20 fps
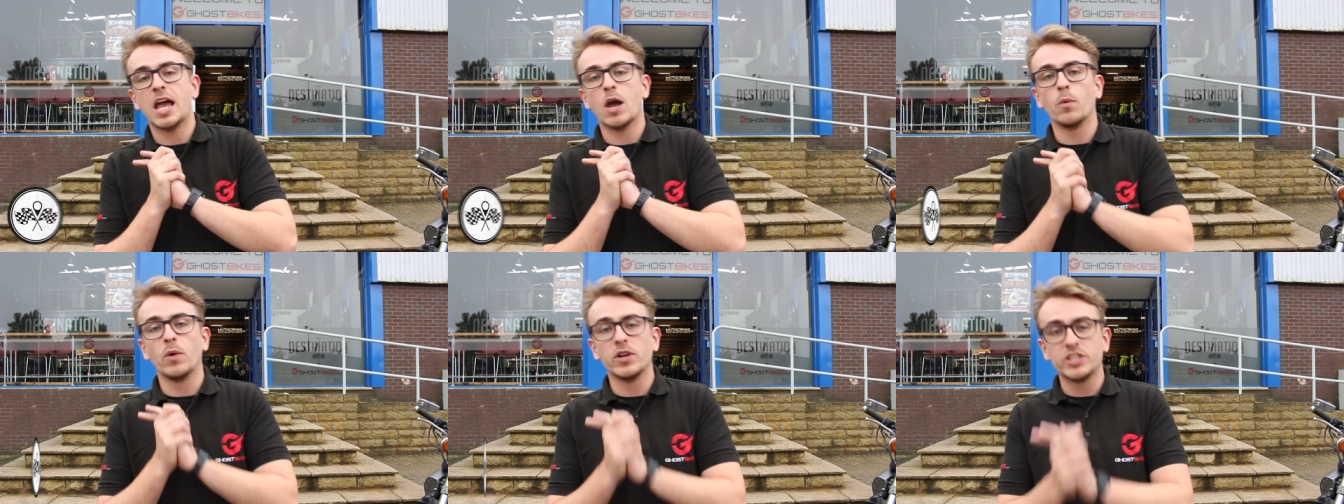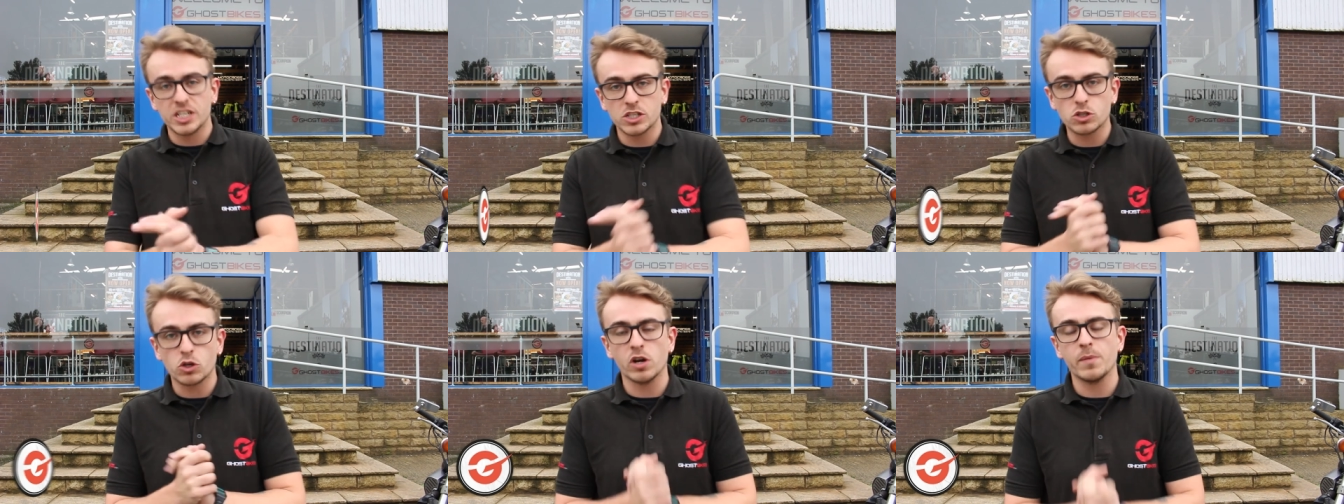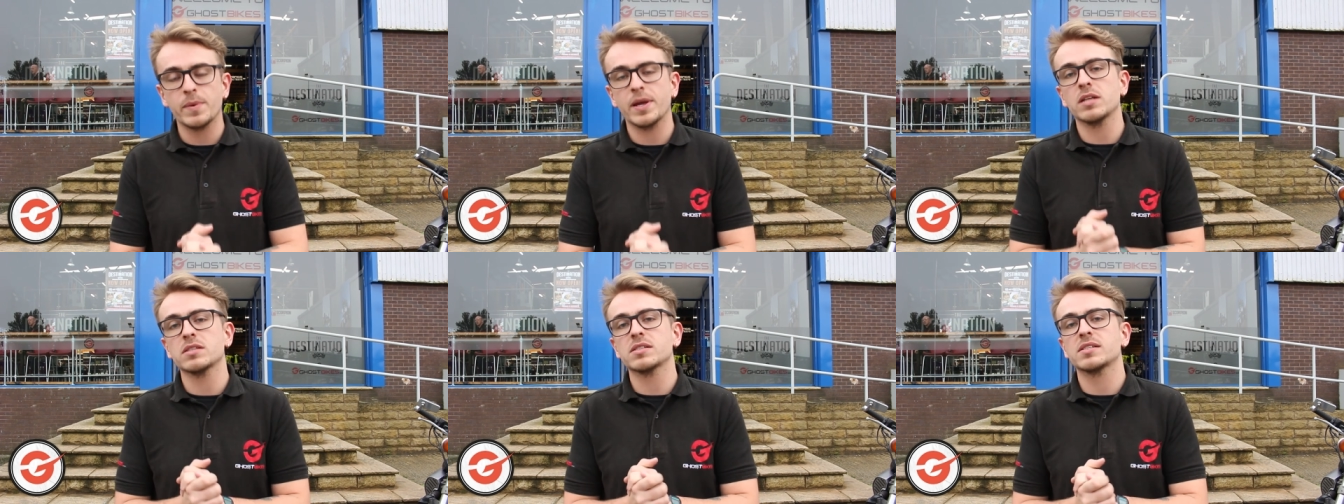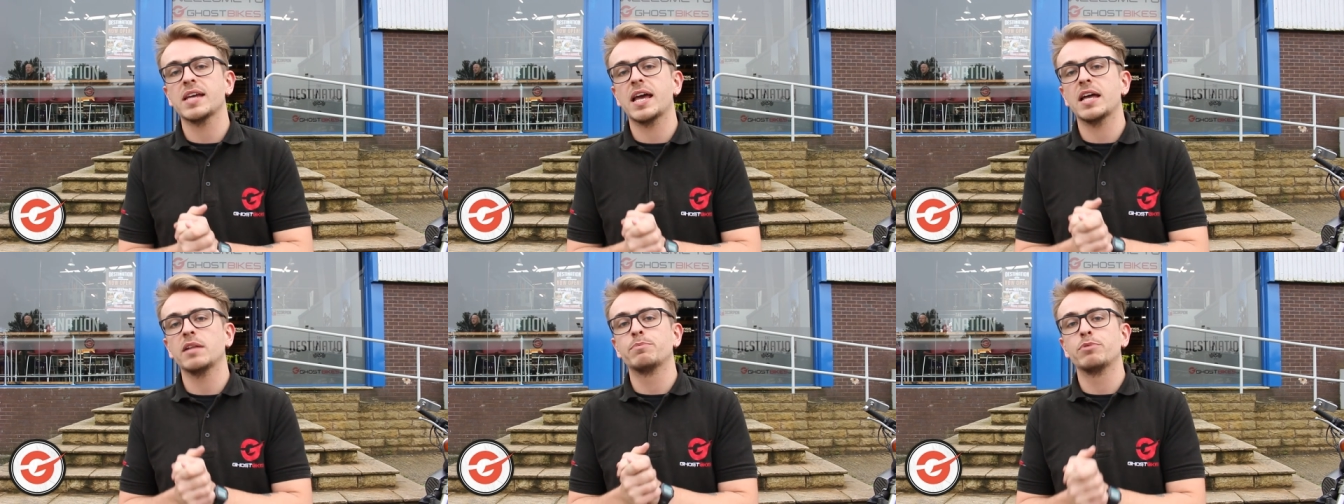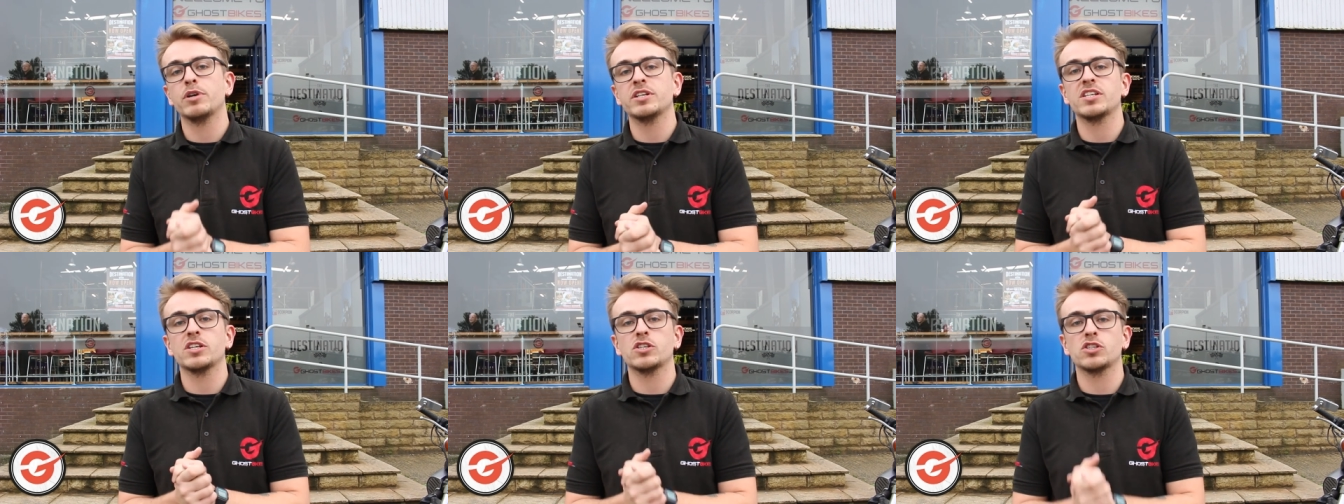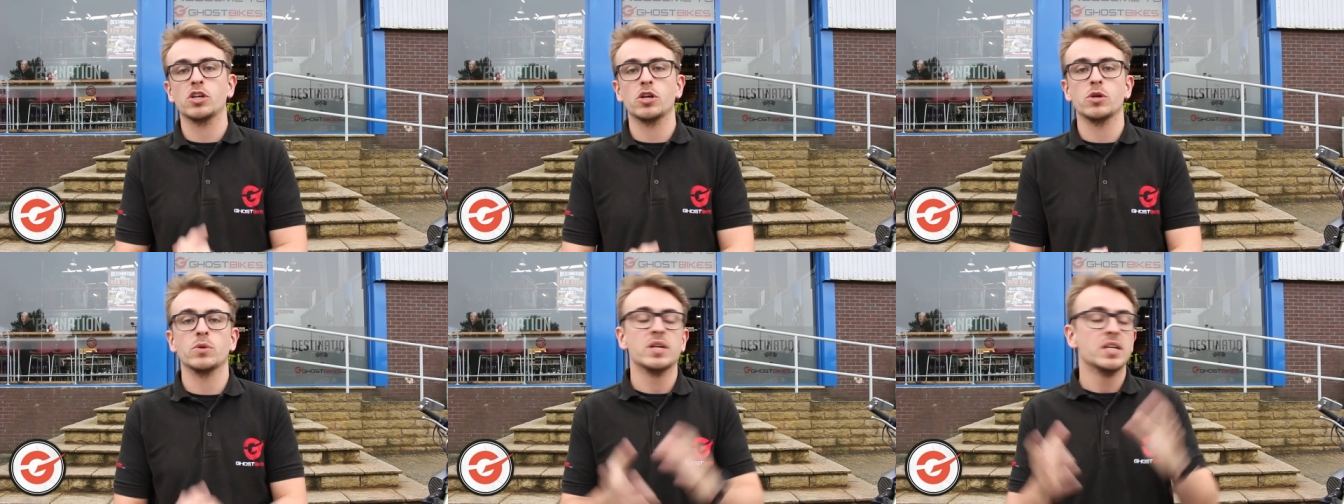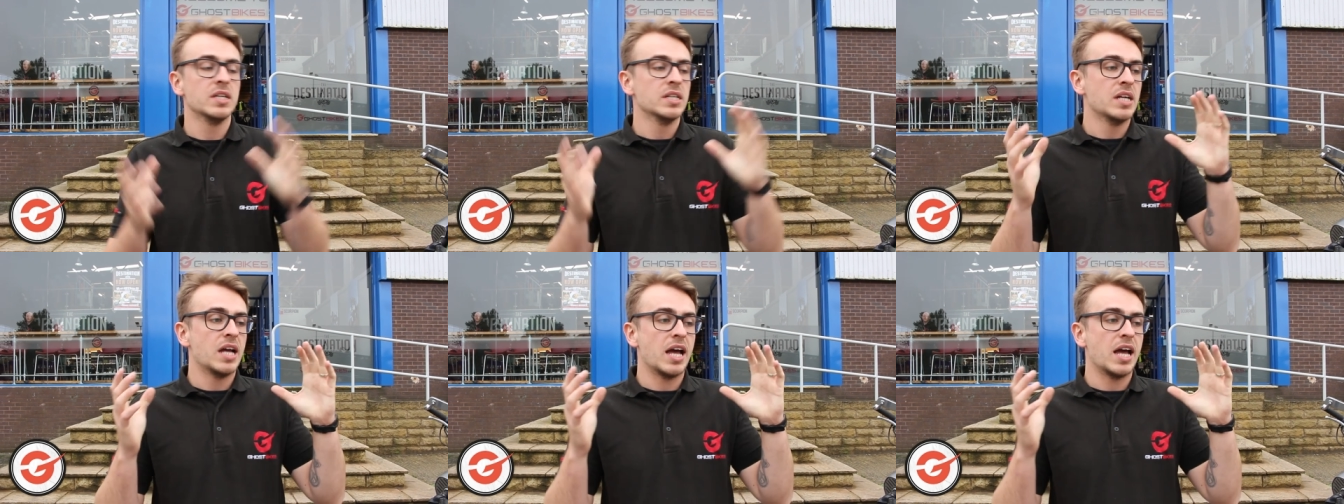uh, which is going to be on sale pretty soon.